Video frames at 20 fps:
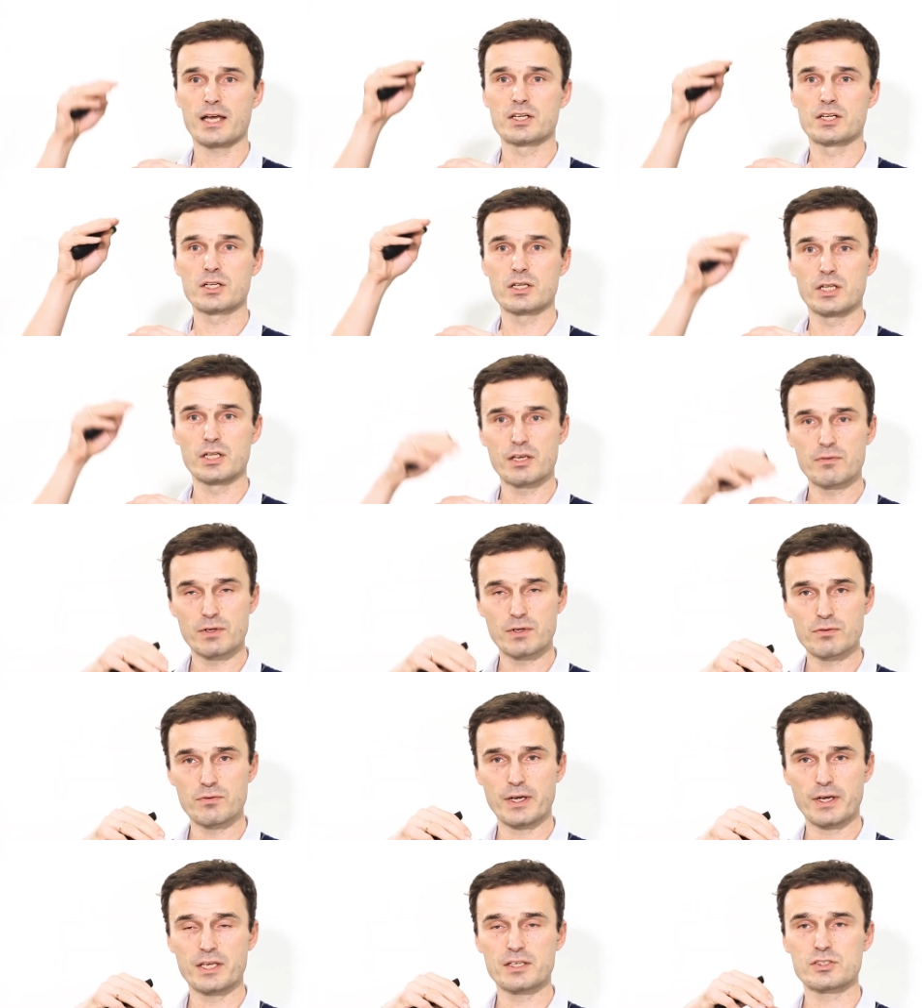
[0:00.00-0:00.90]
and
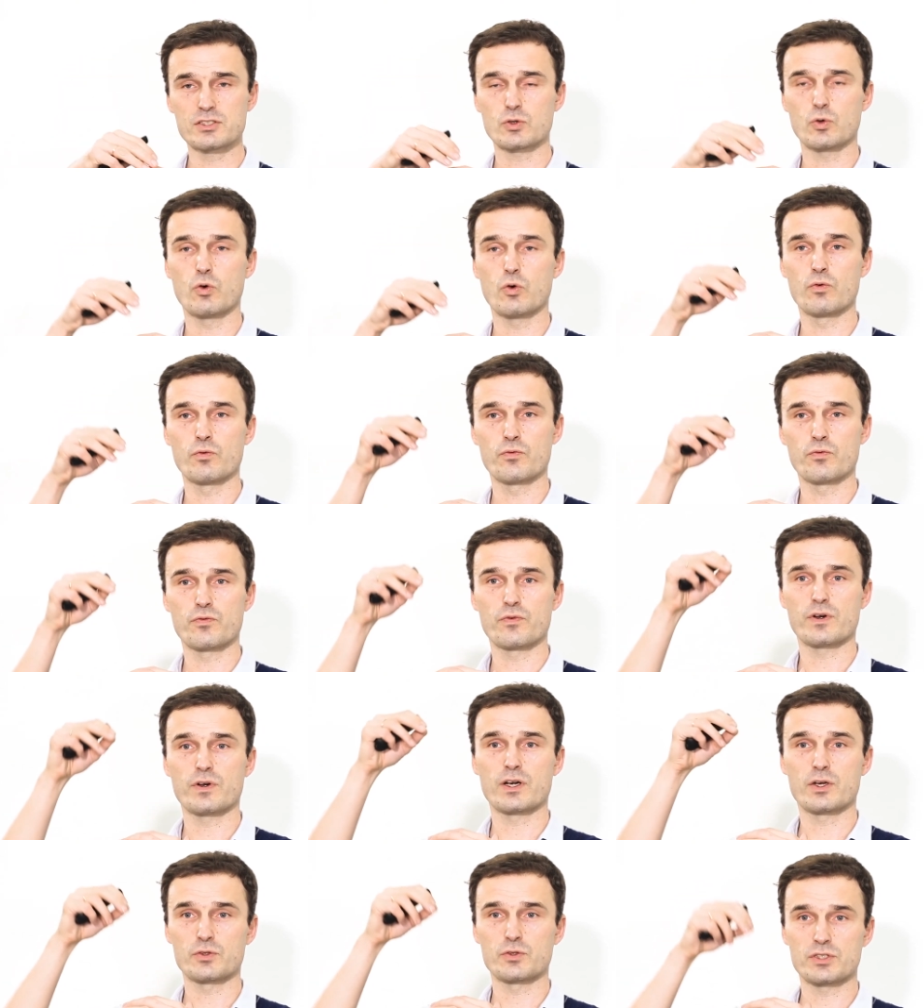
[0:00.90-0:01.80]
liquid phase of
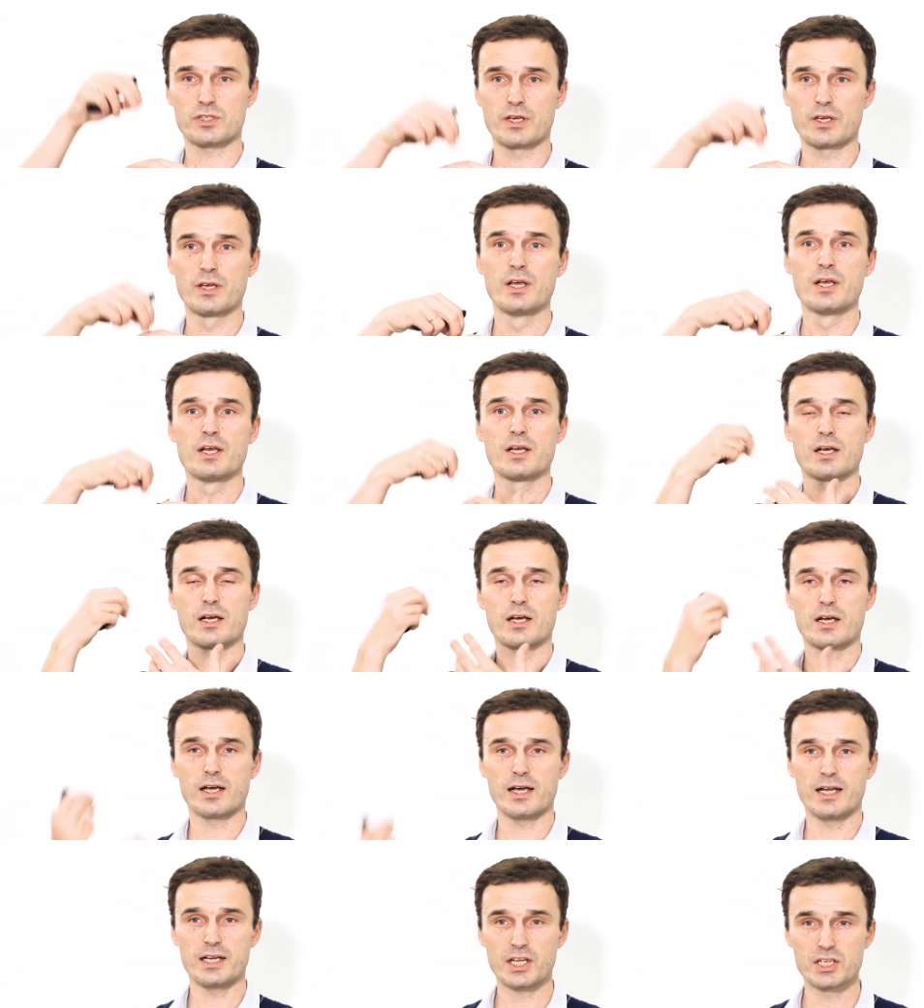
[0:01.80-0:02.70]

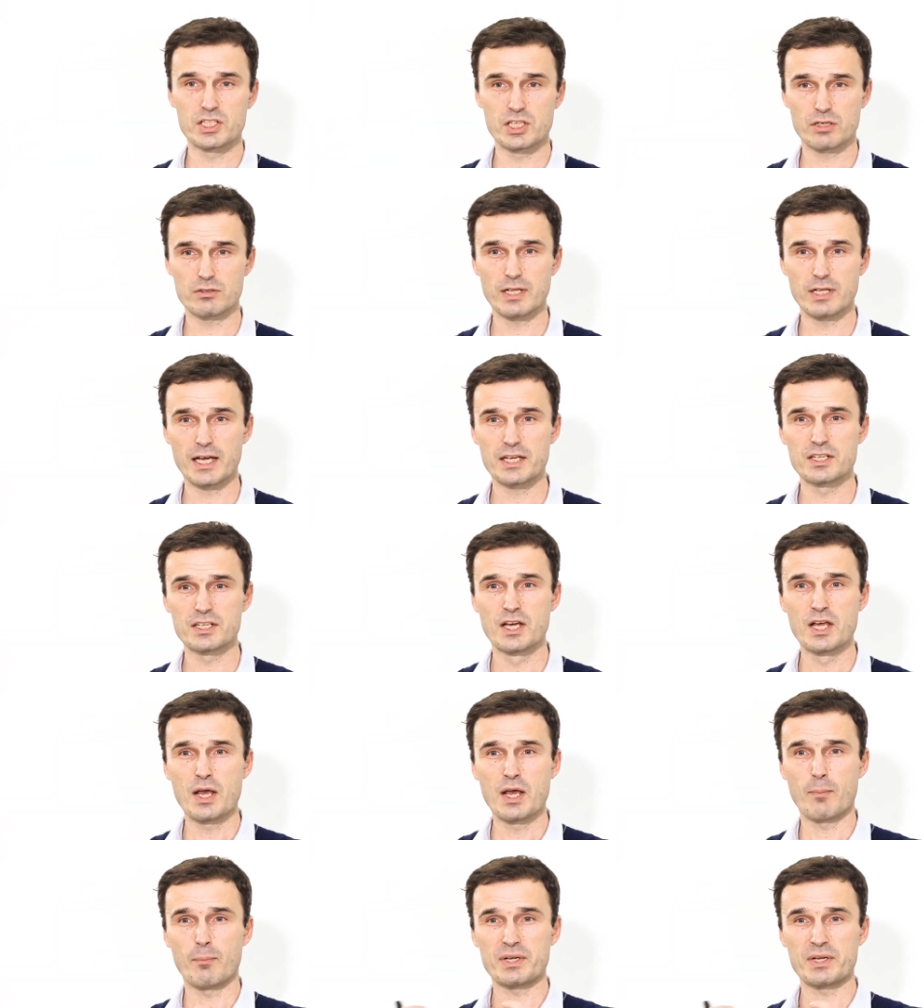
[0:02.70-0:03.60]
electrolyte.
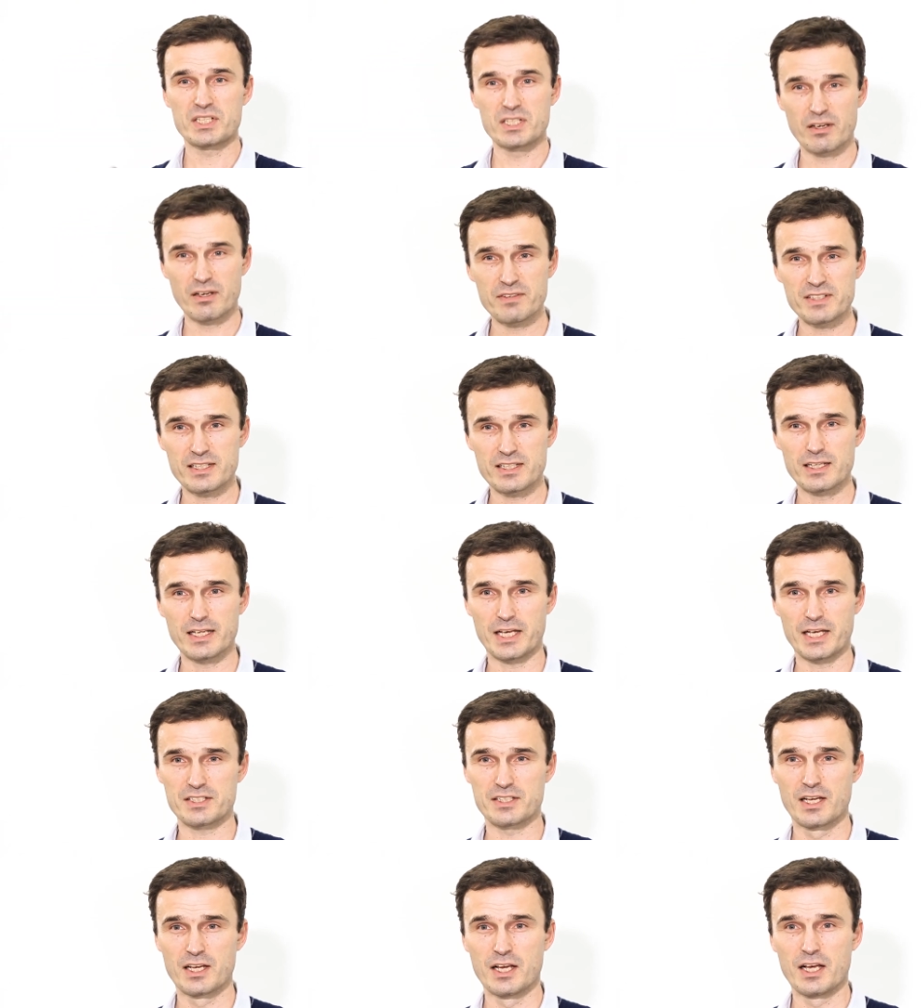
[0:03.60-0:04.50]
But
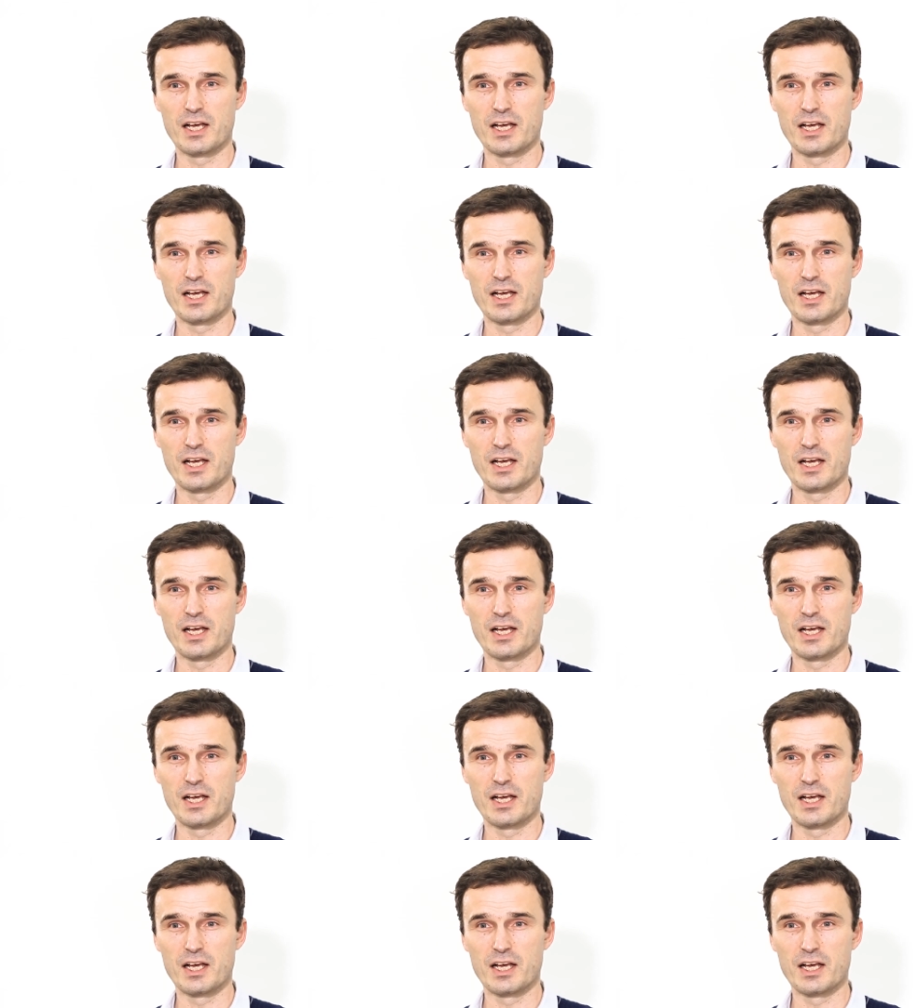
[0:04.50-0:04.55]
nevertheless,